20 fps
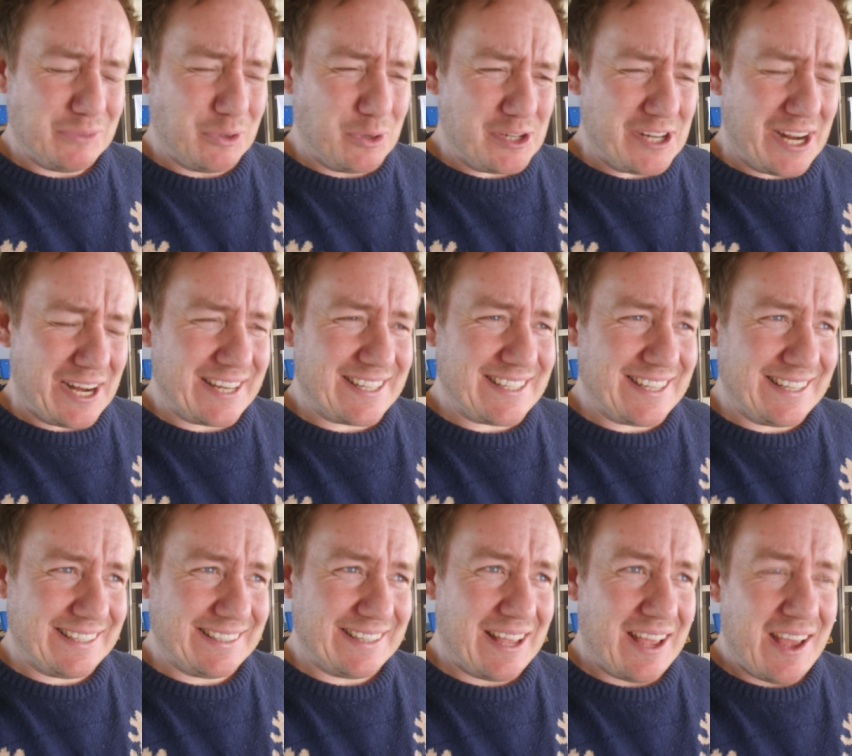more
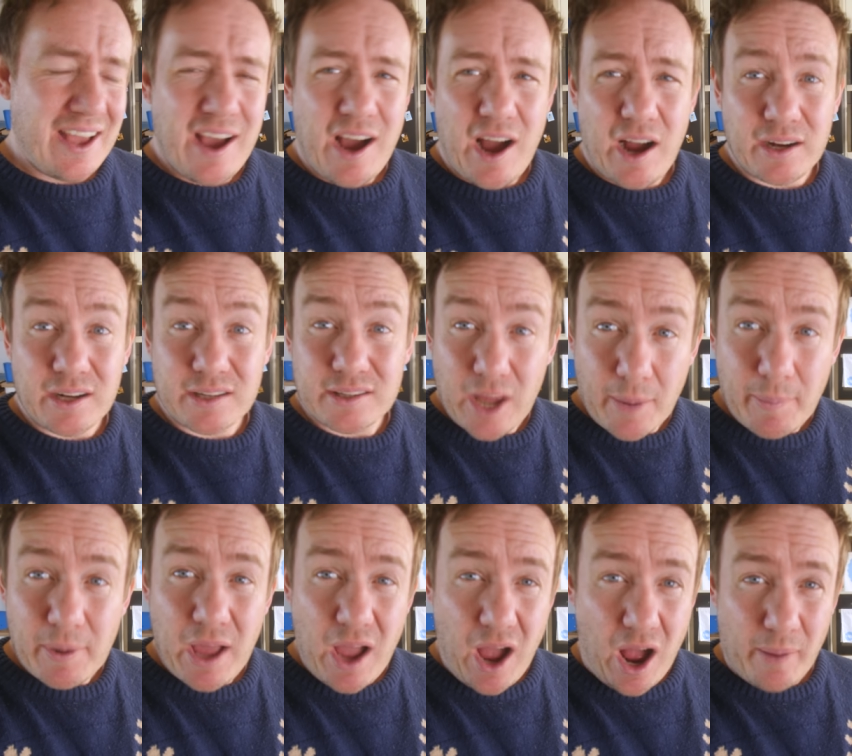gelatin. I'm gonna
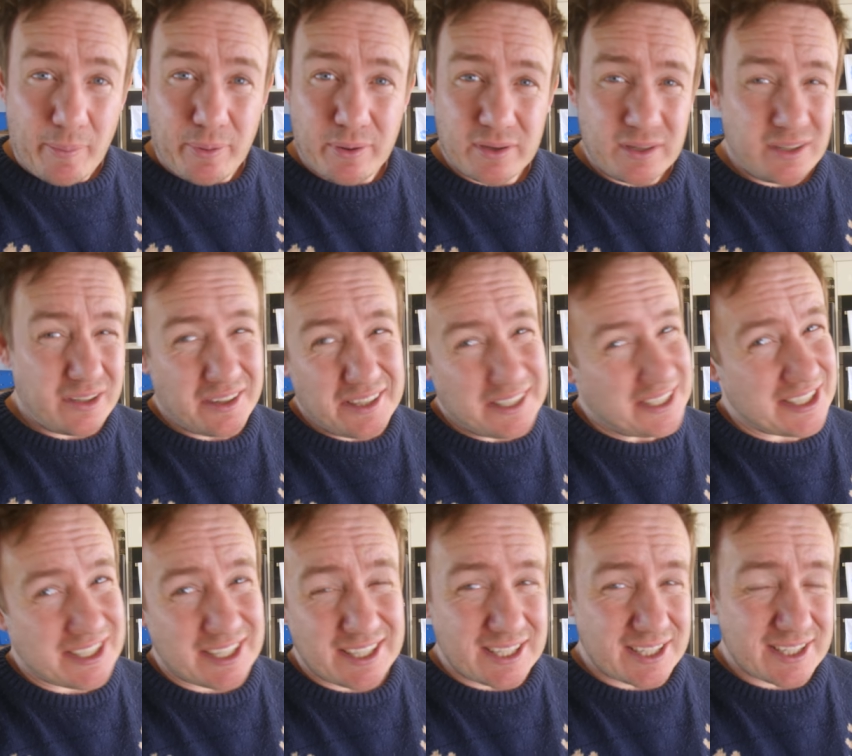double it up. You don't need
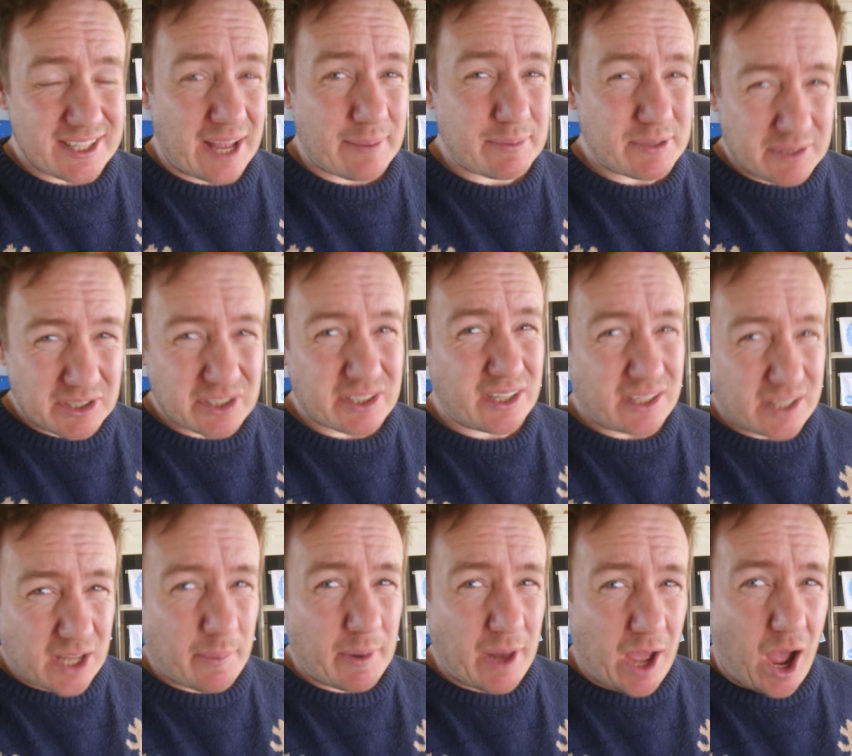to see this steps, I'm just gonna
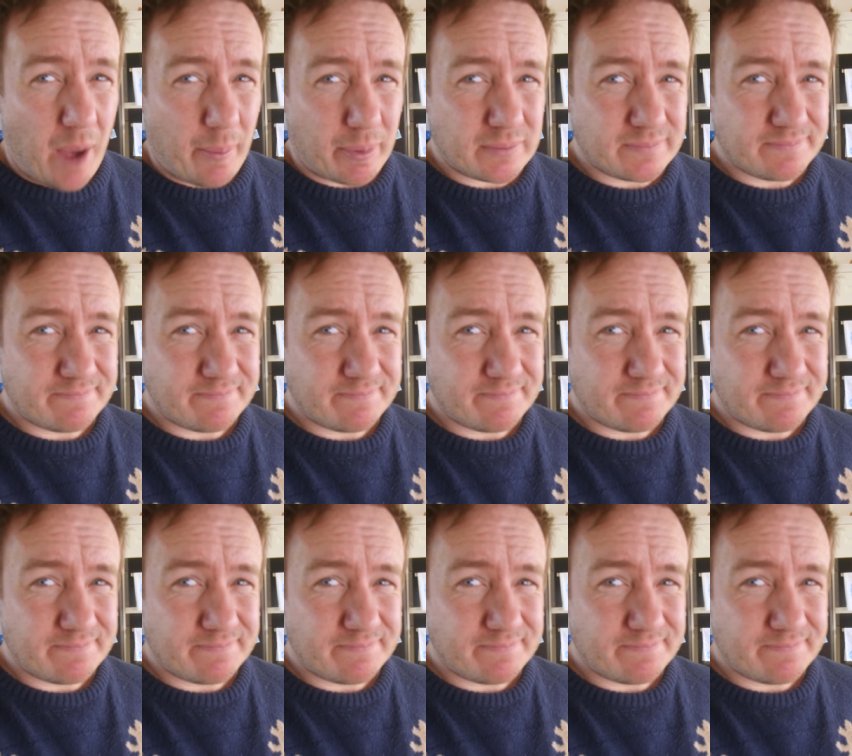double it up.